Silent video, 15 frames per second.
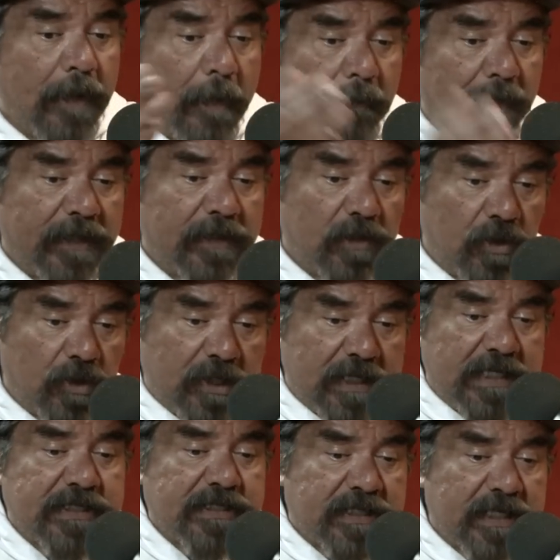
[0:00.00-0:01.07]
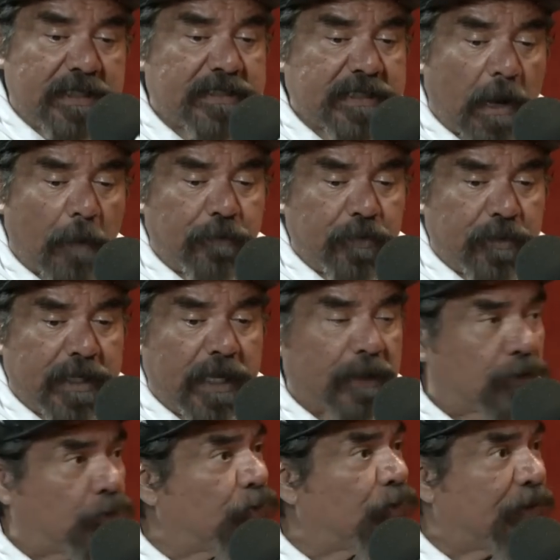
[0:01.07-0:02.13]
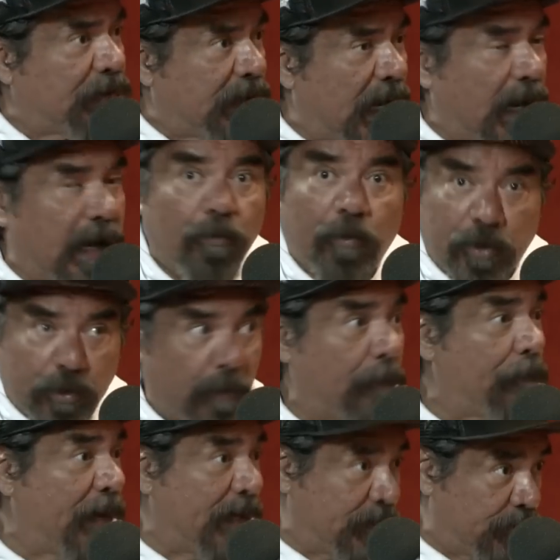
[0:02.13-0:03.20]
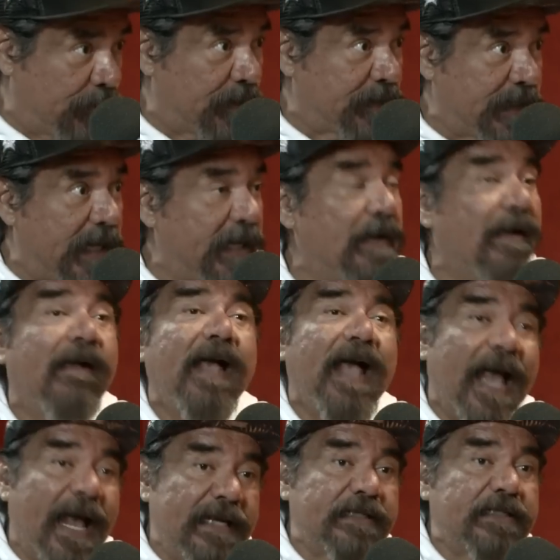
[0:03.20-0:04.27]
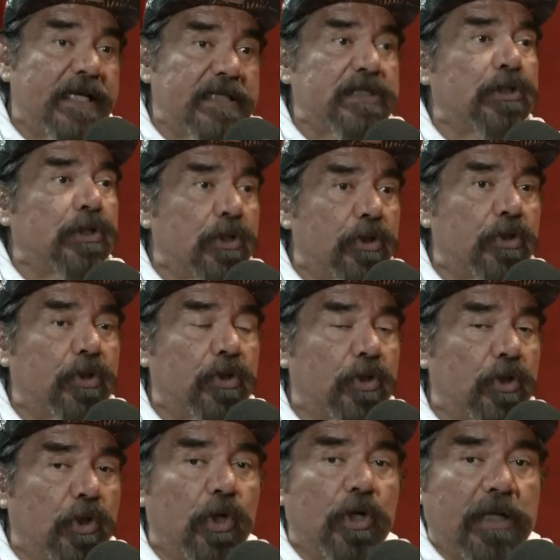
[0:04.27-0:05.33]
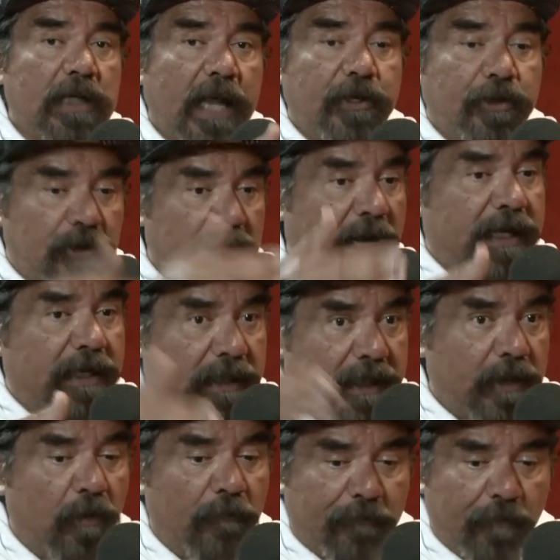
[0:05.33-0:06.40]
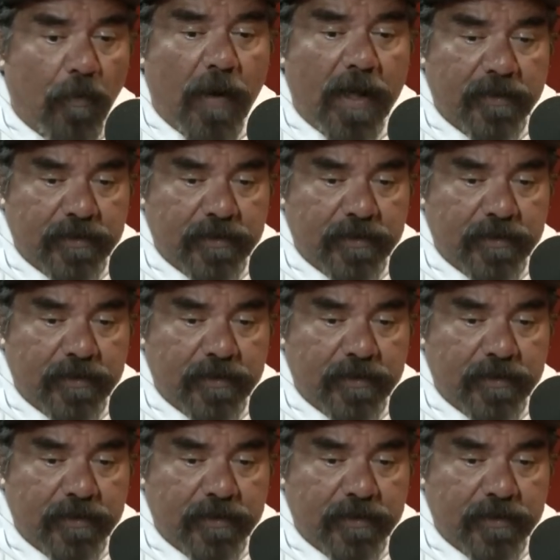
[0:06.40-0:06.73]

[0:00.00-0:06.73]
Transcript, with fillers: But these things help you get through the day you're in pain during the day, and it doesn't look like you're not gonna get home for a while.